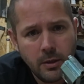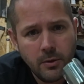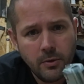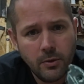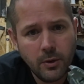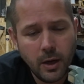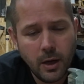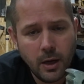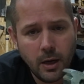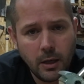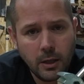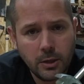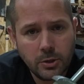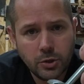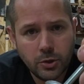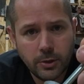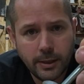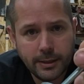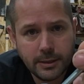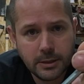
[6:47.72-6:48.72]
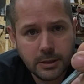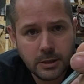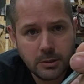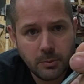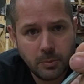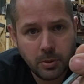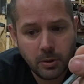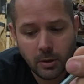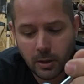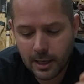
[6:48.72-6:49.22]
that Trend
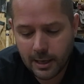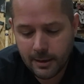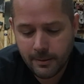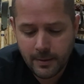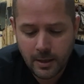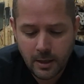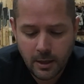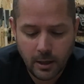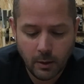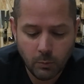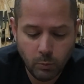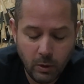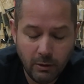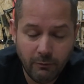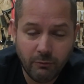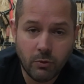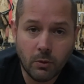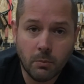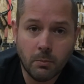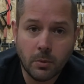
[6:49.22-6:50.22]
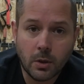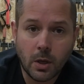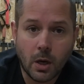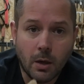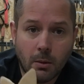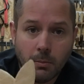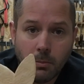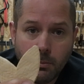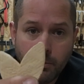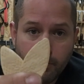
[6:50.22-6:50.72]
supply, and with them
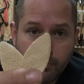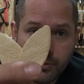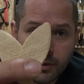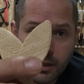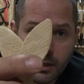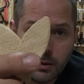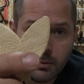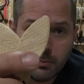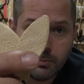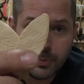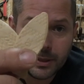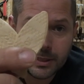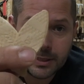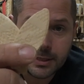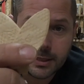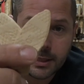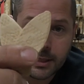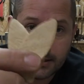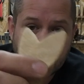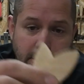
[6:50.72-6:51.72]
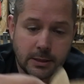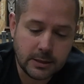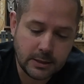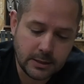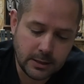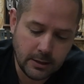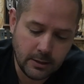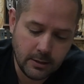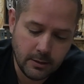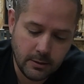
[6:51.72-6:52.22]
come
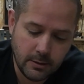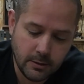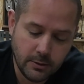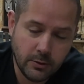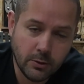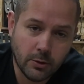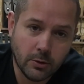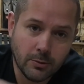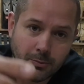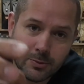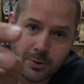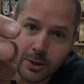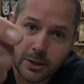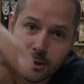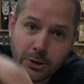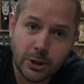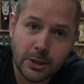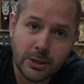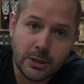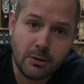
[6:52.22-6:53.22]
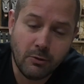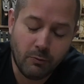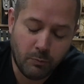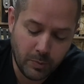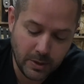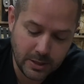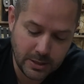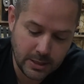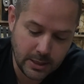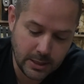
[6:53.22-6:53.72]
biscuits. Not digestive
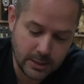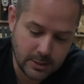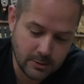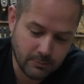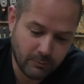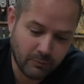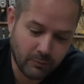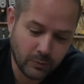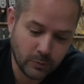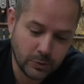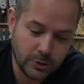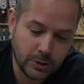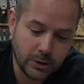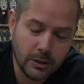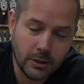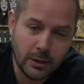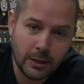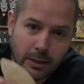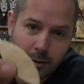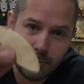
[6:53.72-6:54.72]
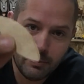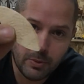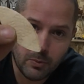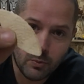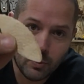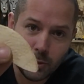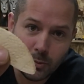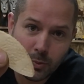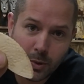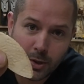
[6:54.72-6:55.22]
biscuits, unfortunately, but
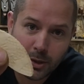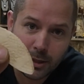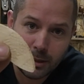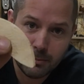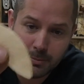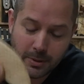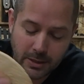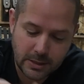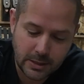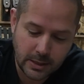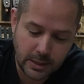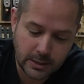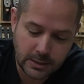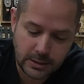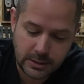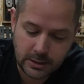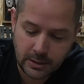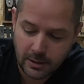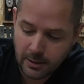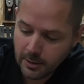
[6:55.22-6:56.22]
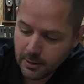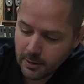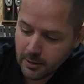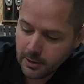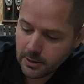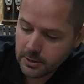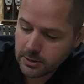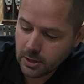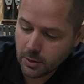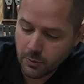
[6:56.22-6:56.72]
woodworking biscuits.
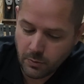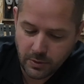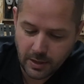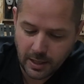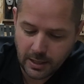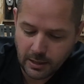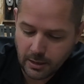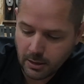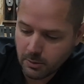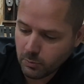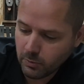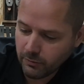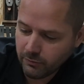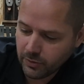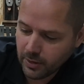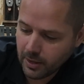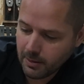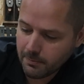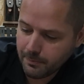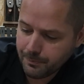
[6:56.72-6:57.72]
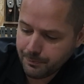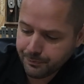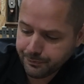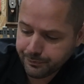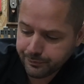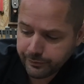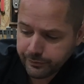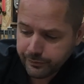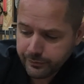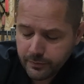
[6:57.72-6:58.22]
So they come with them,
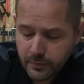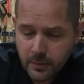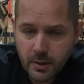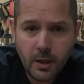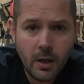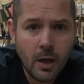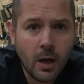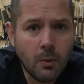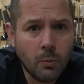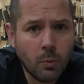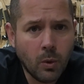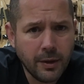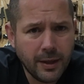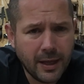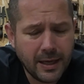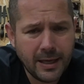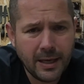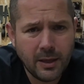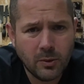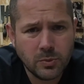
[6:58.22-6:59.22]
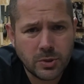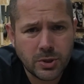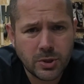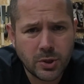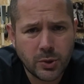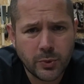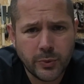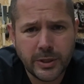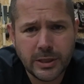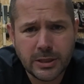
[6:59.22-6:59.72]
and what they help to
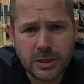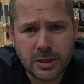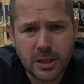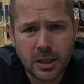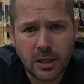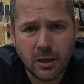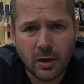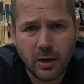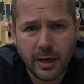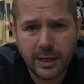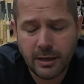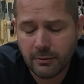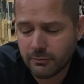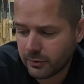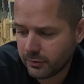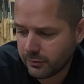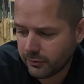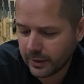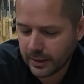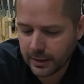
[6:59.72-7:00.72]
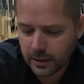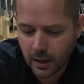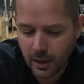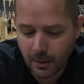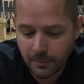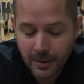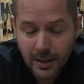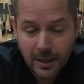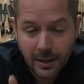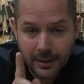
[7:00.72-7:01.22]
do is to line everything
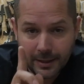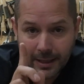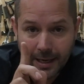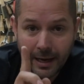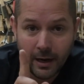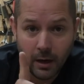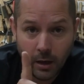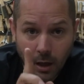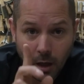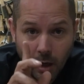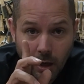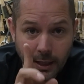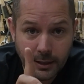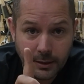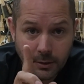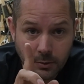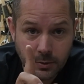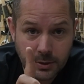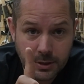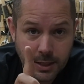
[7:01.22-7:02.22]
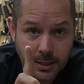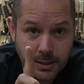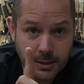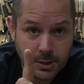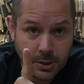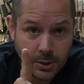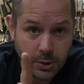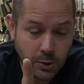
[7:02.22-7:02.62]
up. Now, I don't tend to